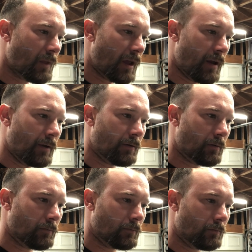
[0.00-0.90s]
and
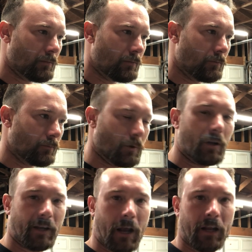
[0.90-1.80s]

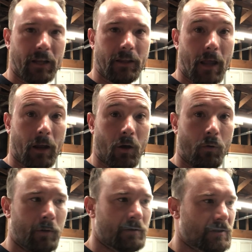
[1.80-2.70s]
really kind of get that
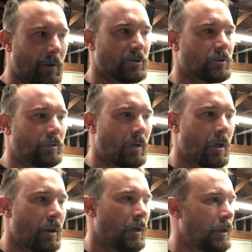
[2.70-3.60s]
going, especially
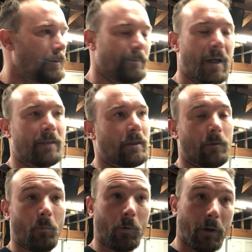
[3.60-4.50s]
not that
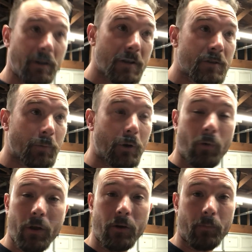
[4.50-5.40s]
we're in the spring
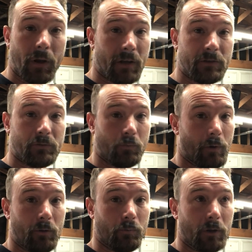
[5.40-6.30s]
weather, because
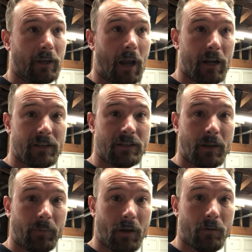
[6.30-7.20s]
we really kind of
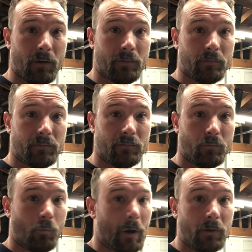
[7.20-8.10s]
skipped out on
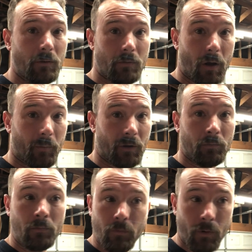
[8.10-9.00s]
winter. I mean,